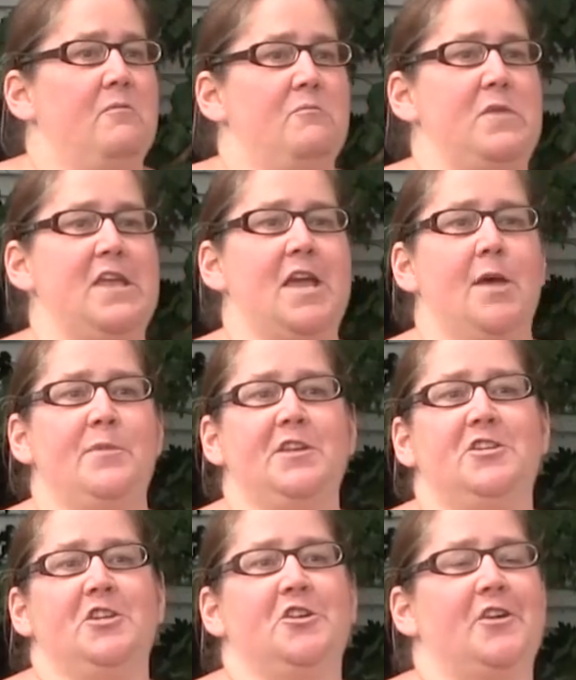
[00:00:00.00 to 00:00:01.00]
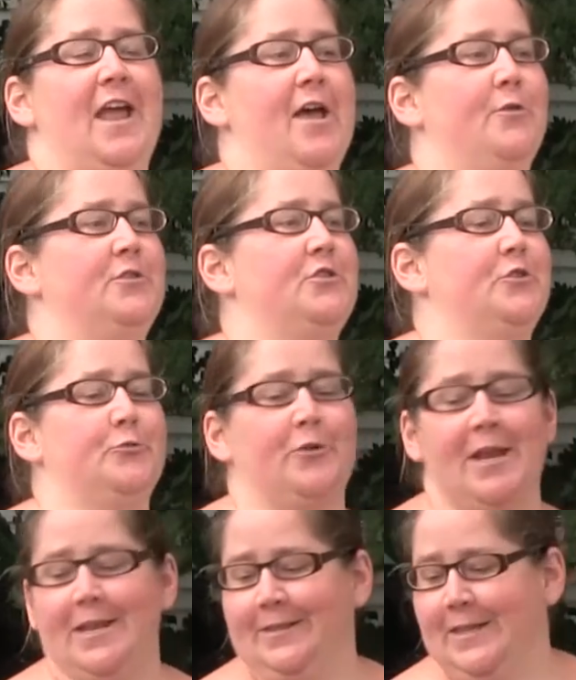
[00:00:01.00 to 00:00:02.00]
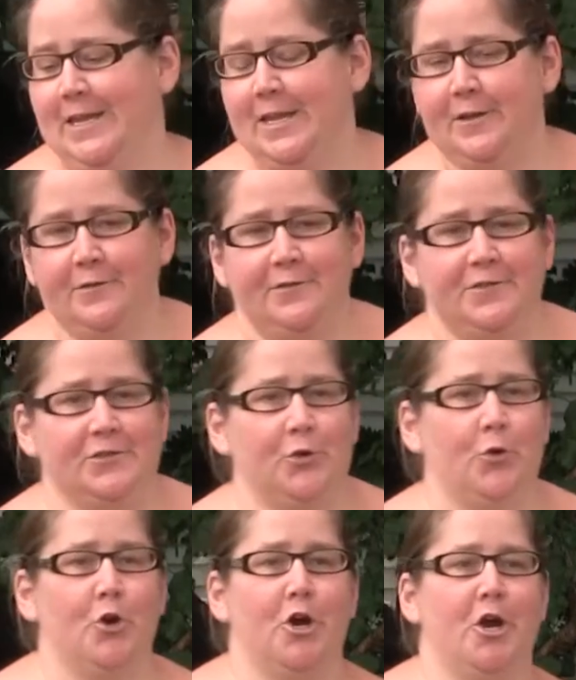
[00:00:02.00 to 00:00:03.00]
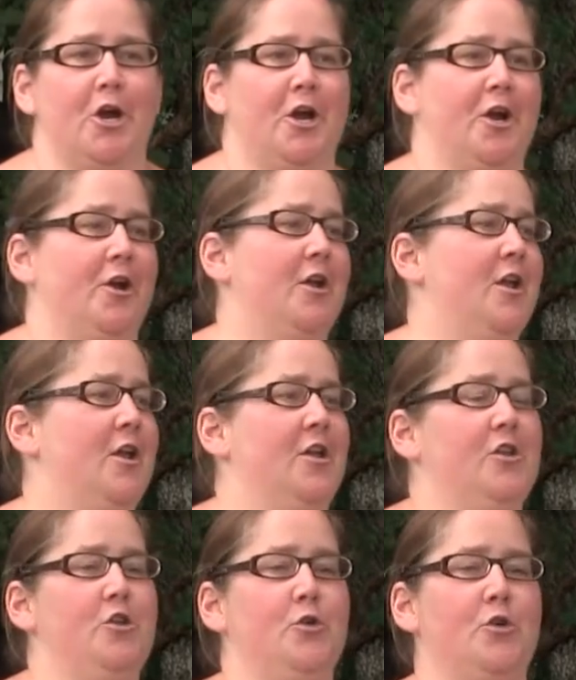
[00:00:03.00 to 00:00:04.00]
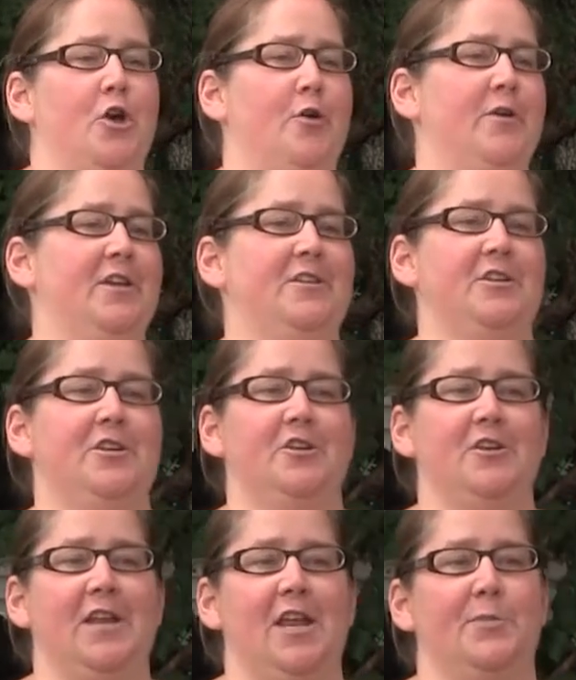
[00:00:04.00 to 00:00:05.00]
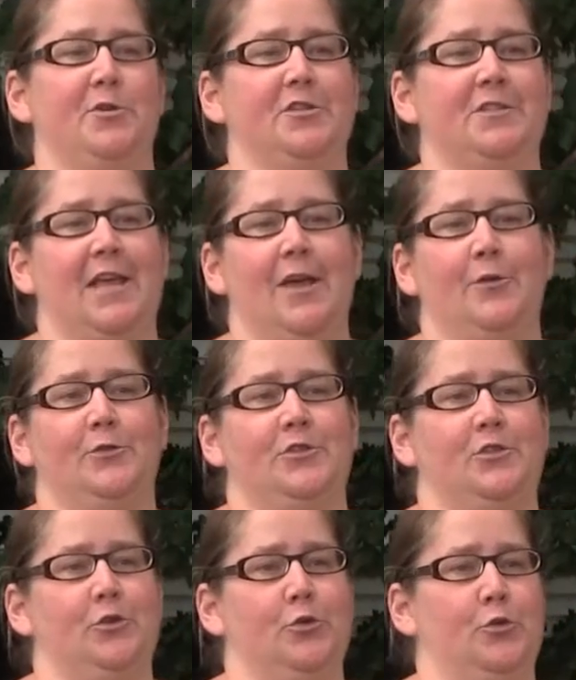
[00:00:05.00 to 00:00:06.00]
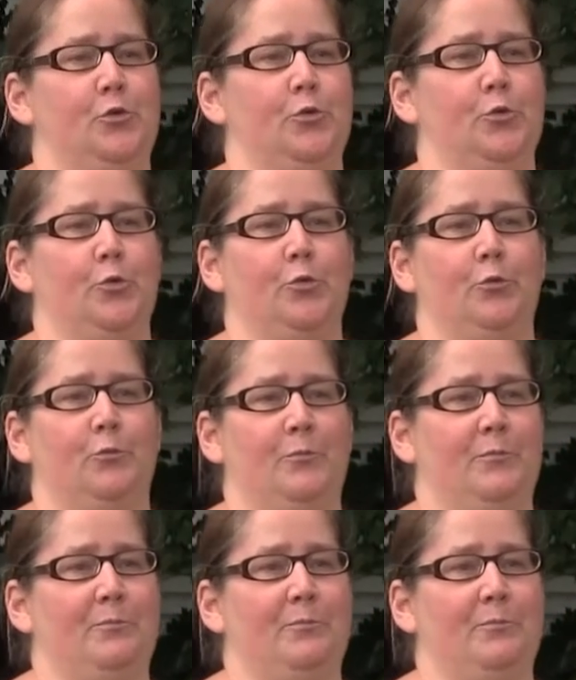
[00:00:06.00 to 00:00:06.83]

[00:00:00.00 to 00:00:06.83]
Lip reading: me coming to your house to rake leaves, or you going to your neighbor's house to